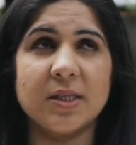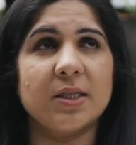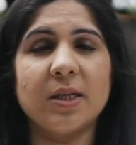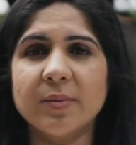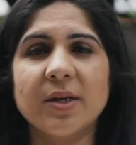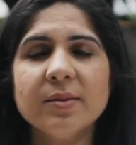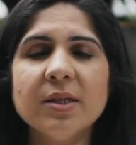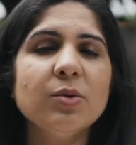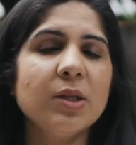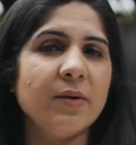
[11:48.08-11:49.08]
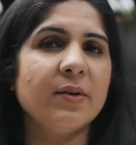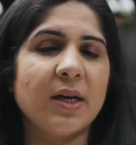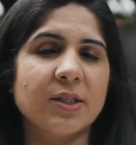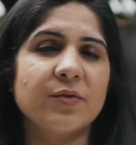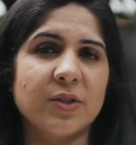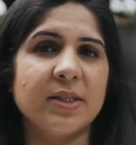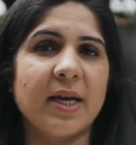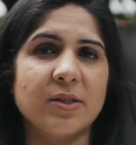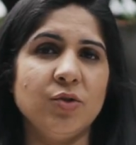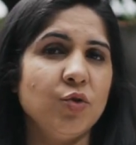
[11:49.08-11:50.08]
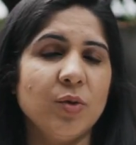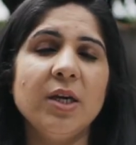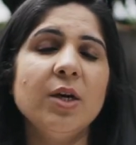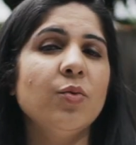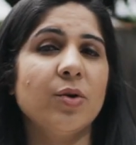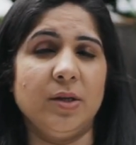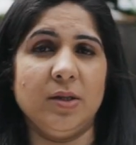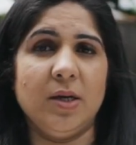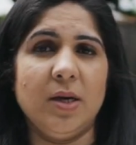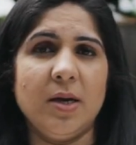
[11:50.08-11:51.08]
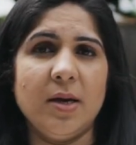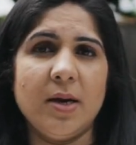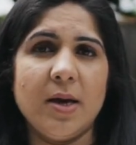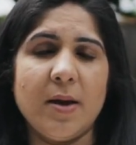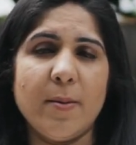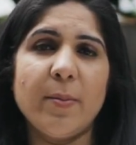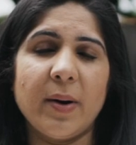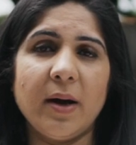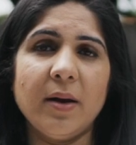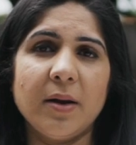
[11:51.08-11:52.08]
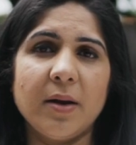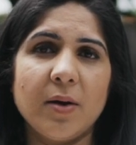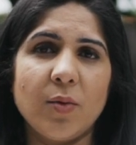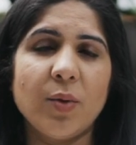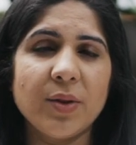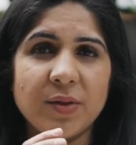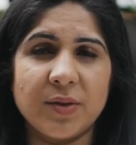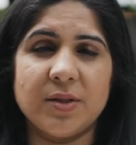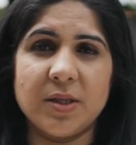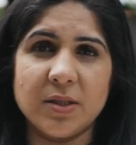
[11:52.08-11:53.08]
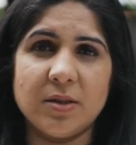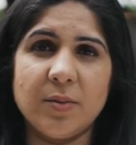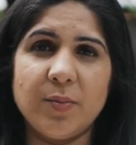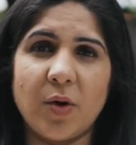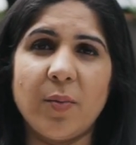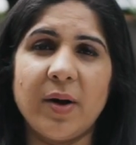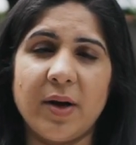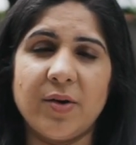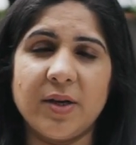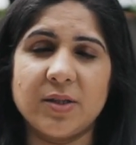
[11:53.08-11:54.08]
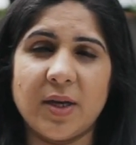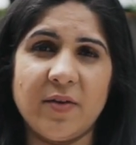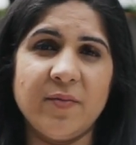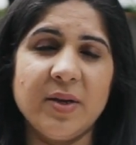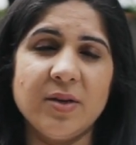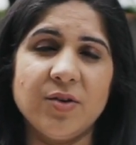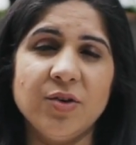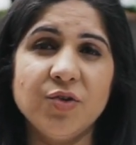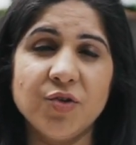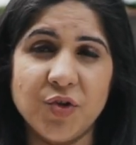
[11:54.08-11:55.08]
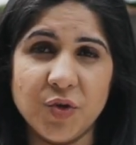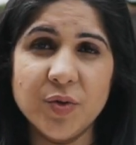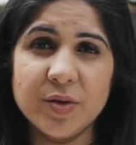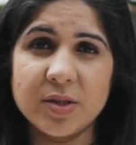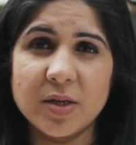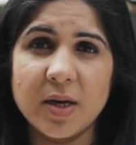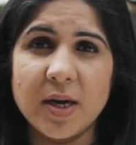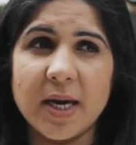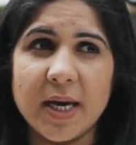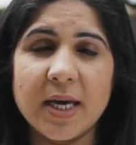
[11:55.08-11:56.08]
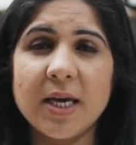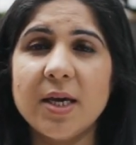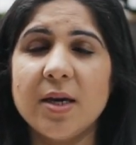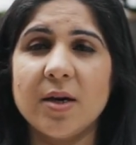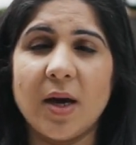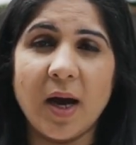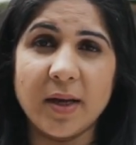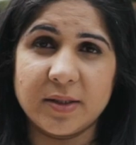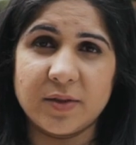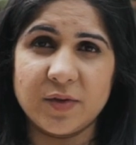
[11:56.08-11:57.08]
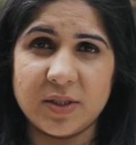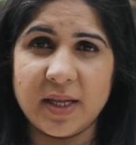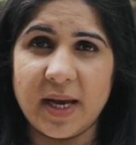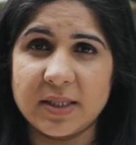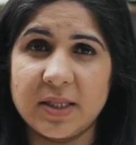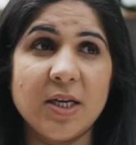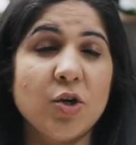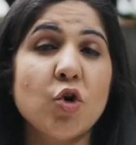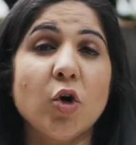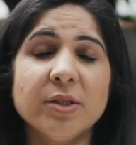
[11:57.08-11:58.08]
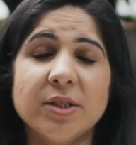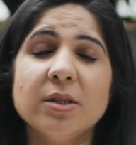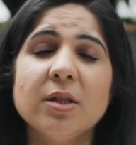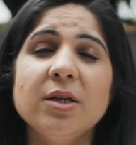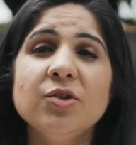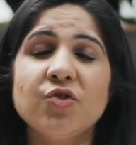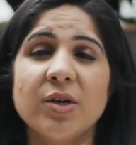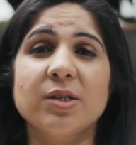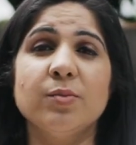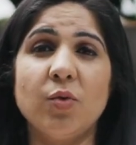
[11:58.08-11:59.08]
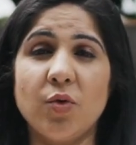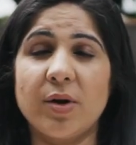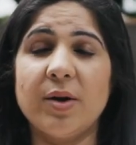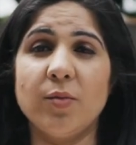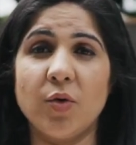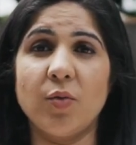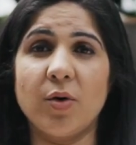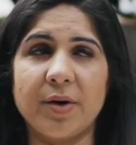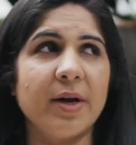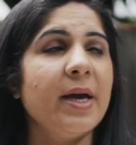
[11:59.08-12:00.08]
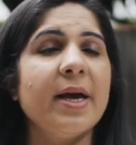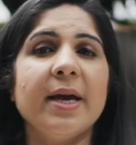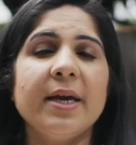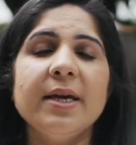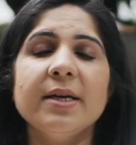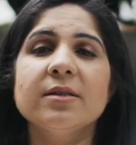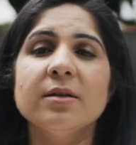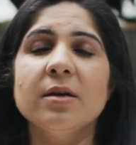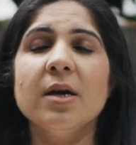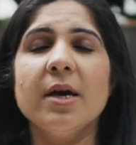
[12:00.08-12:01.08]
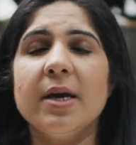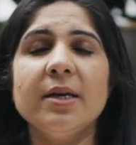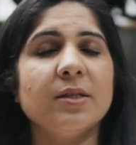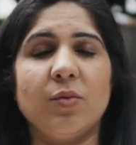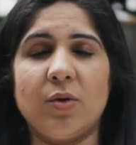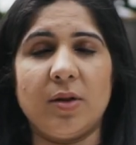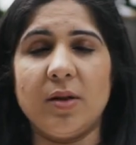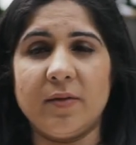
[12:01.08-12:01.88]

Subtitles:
Sometimes he will even ask for snacks. Usually he wouldn't. But since the probiotics have been introduced, he asks for snacks. He constantly drinks more and more water. He's a water